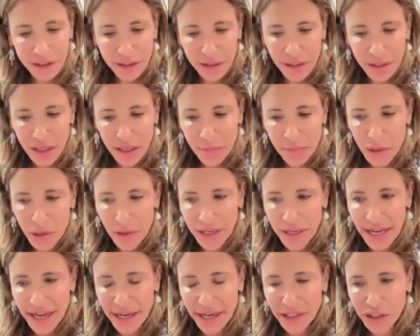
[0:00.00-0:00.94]

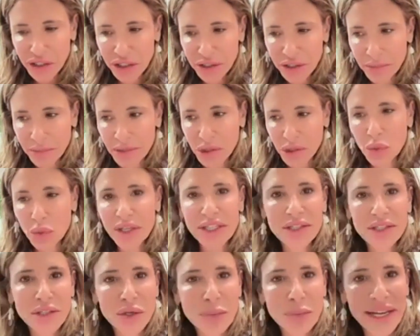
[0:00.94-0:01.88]
communication
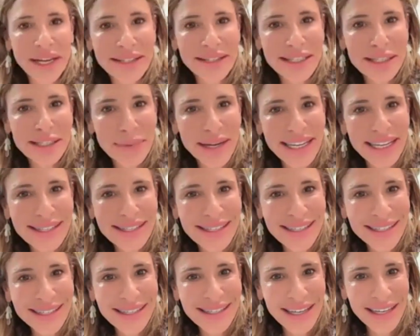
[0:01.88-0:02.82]
between domain spaces